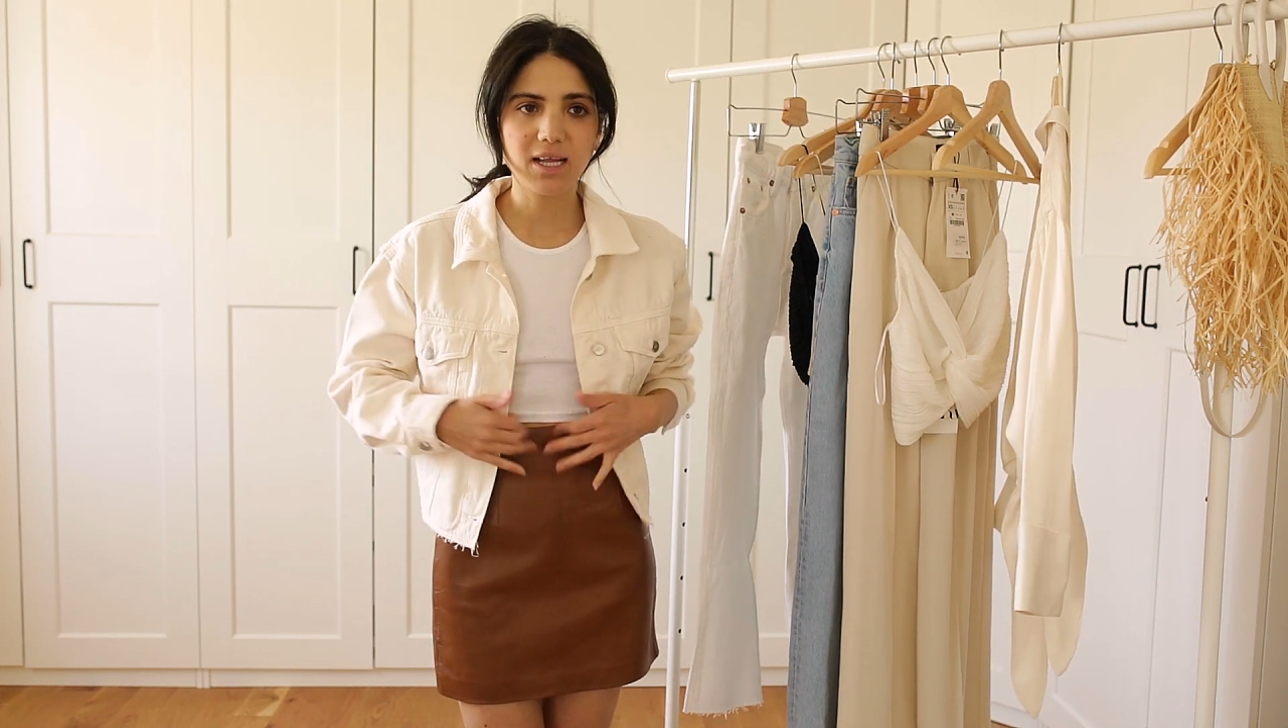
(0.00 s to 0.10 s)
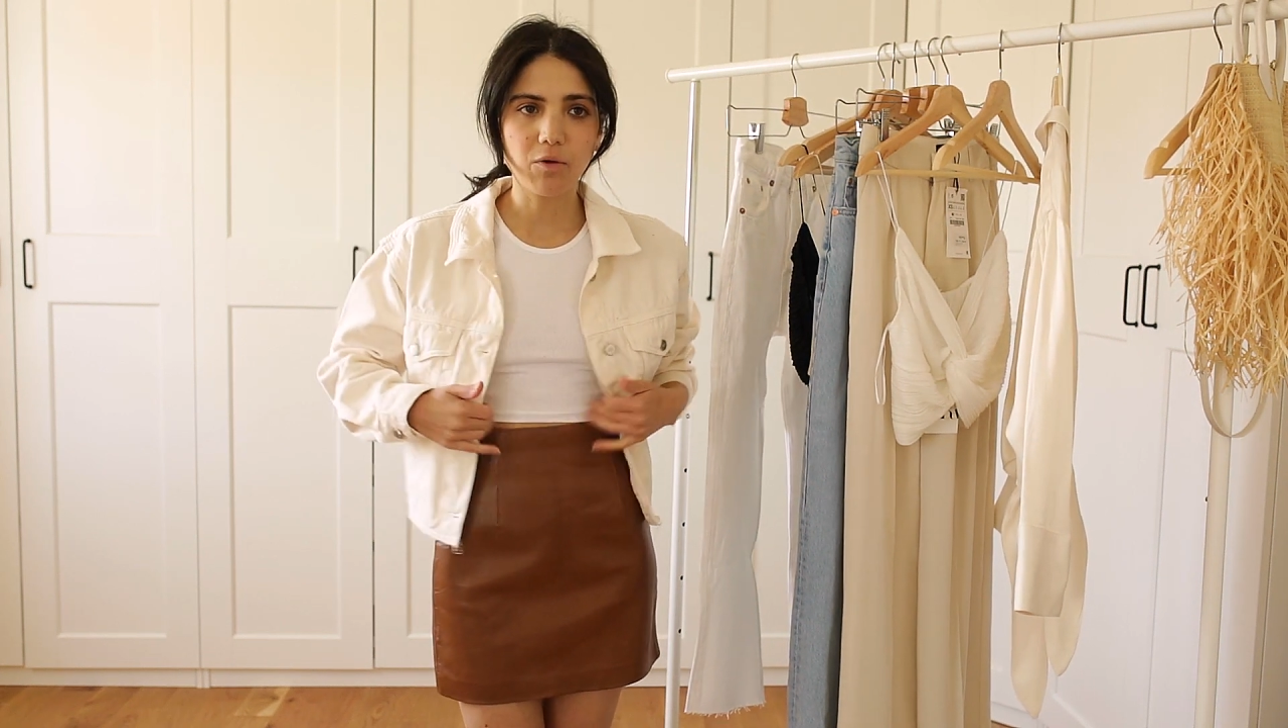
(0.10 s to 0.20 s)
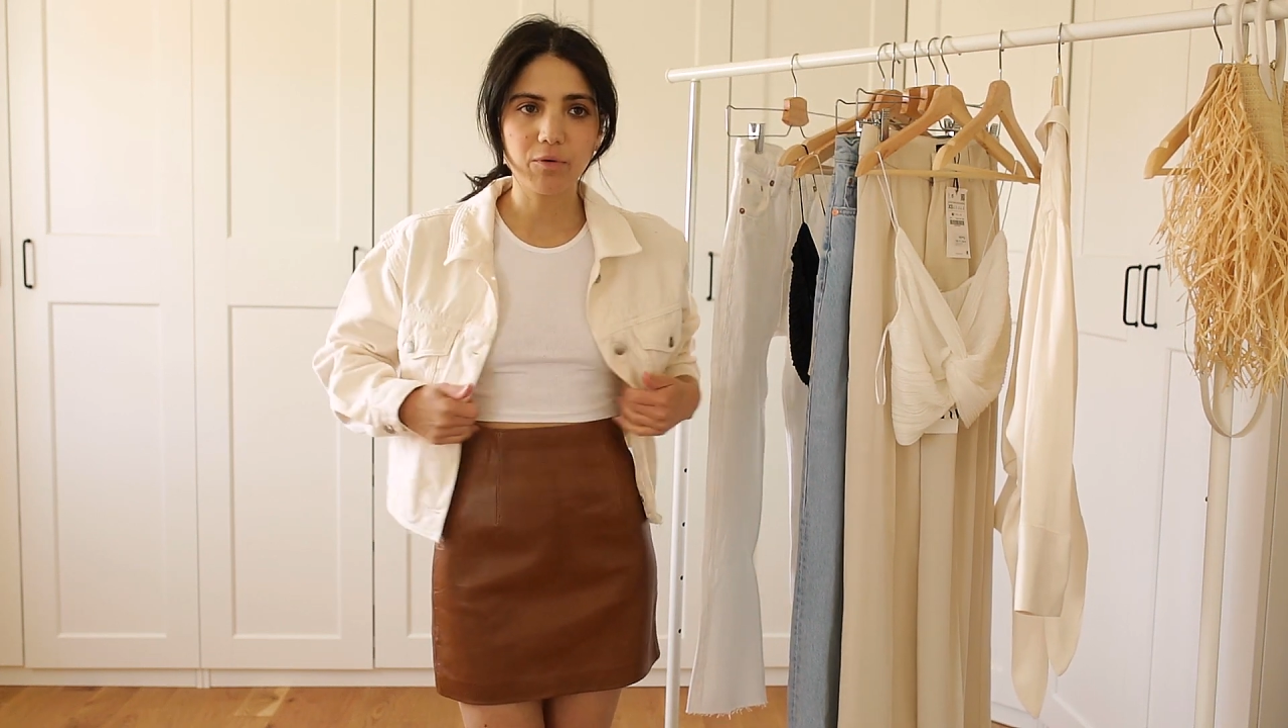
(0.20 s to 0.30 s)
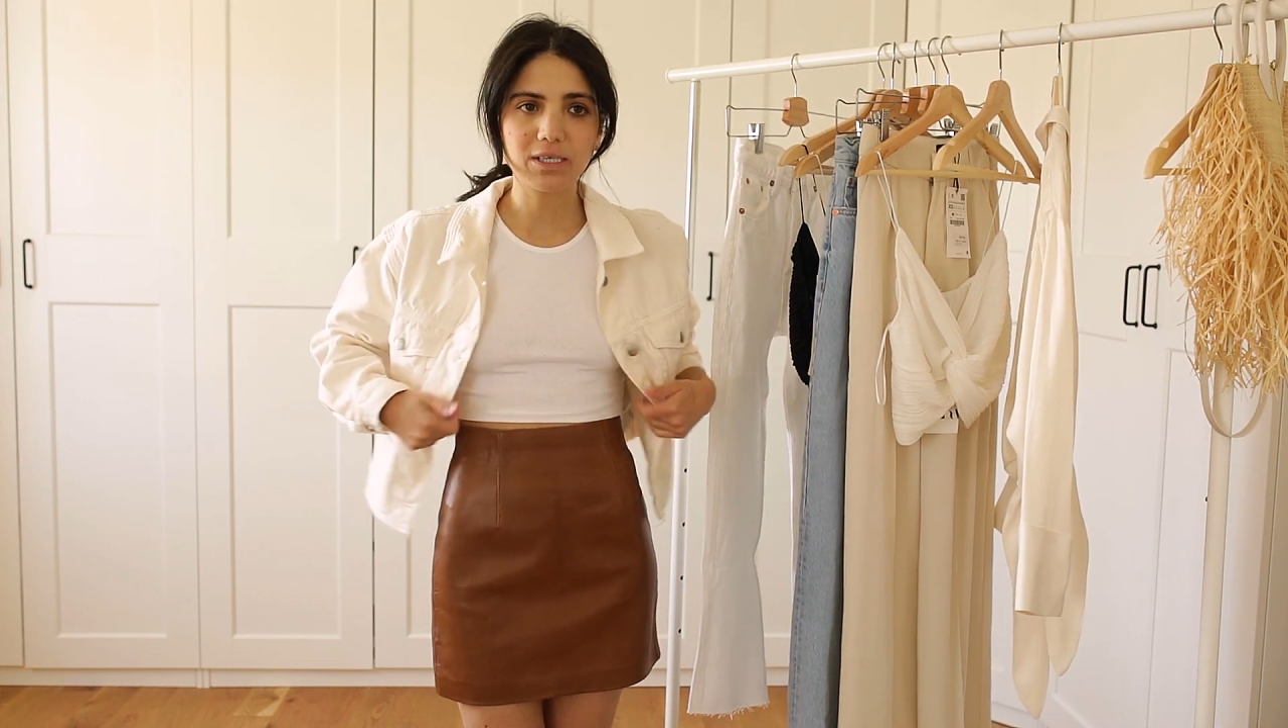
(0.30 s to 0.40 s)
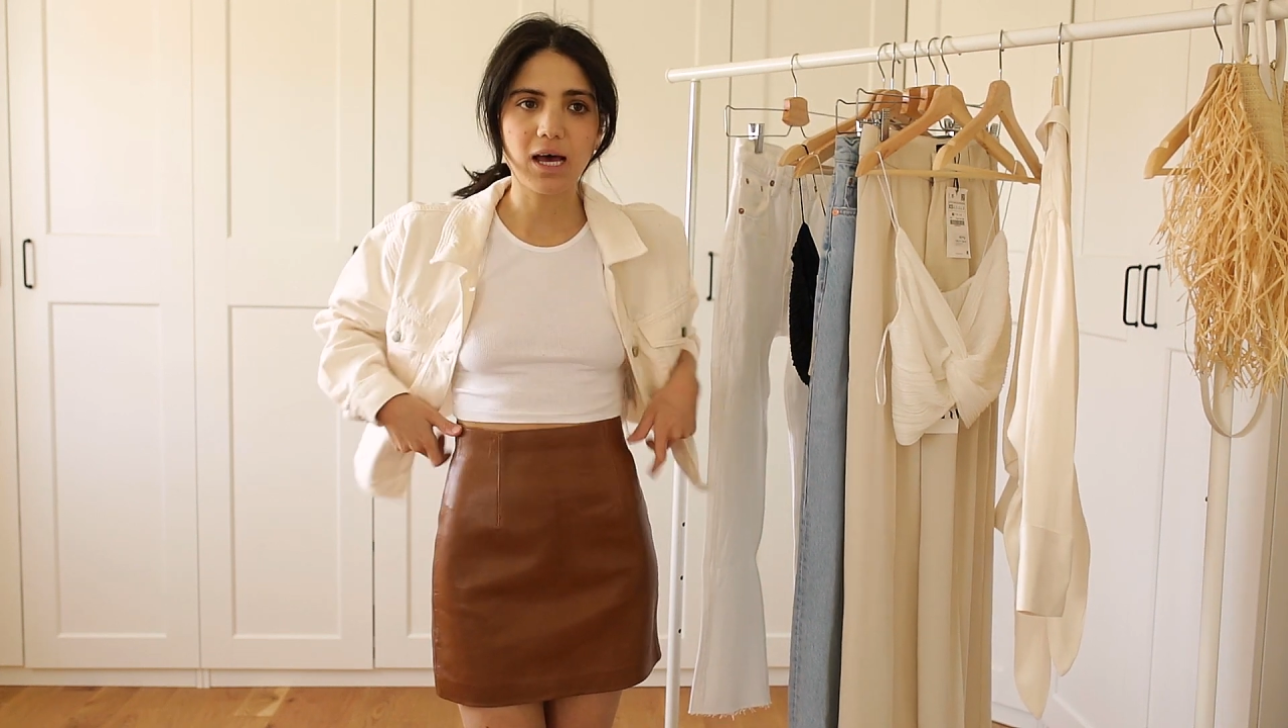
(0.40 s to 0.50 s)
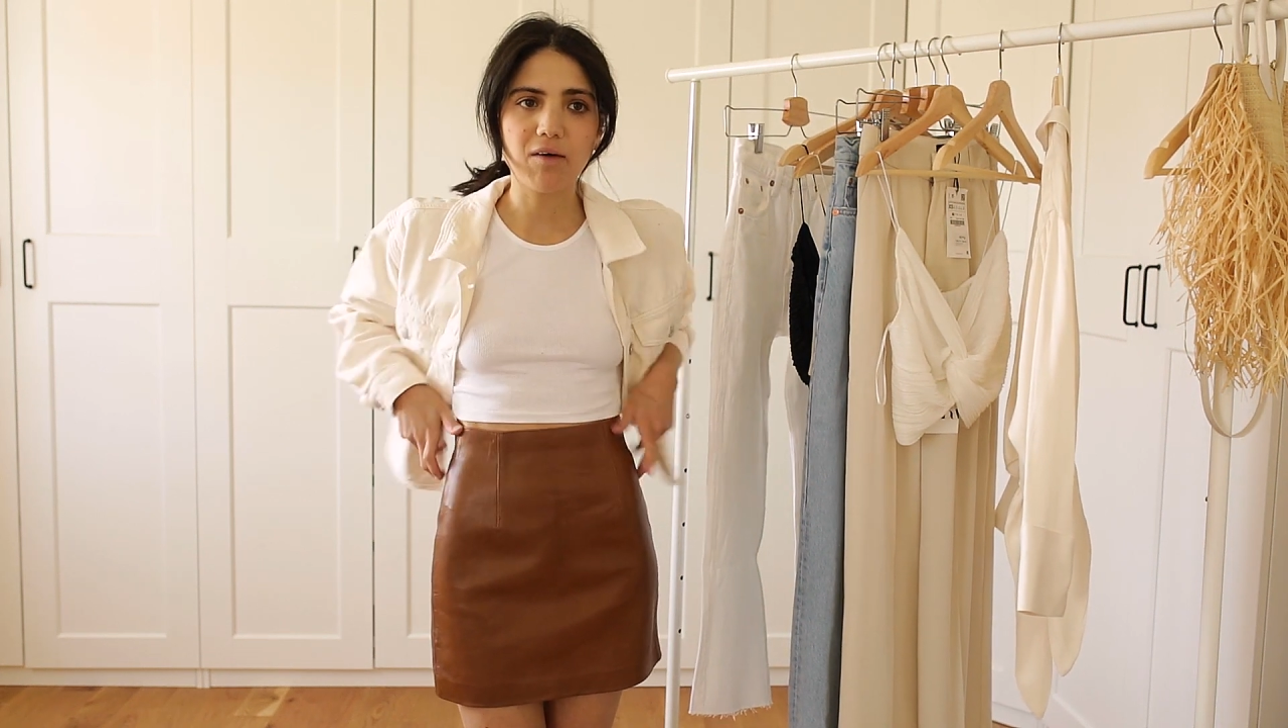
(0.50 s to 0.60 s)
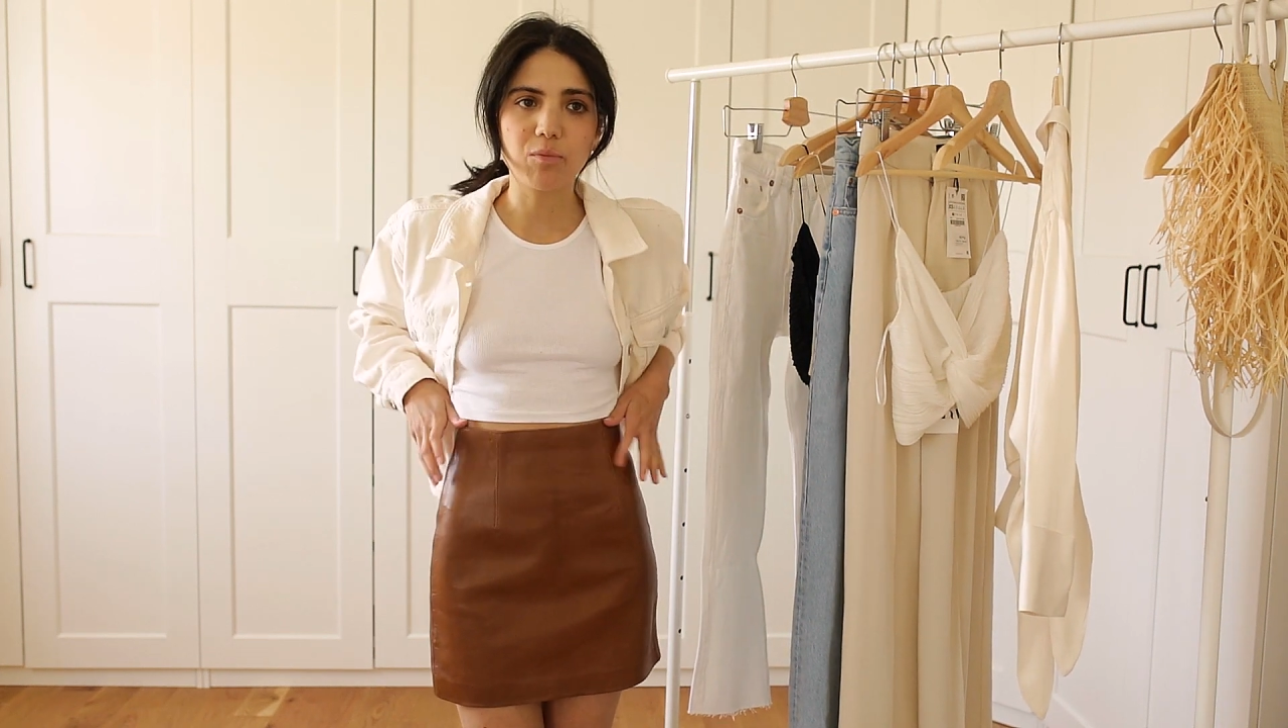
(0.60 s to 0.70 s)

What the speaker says: I always have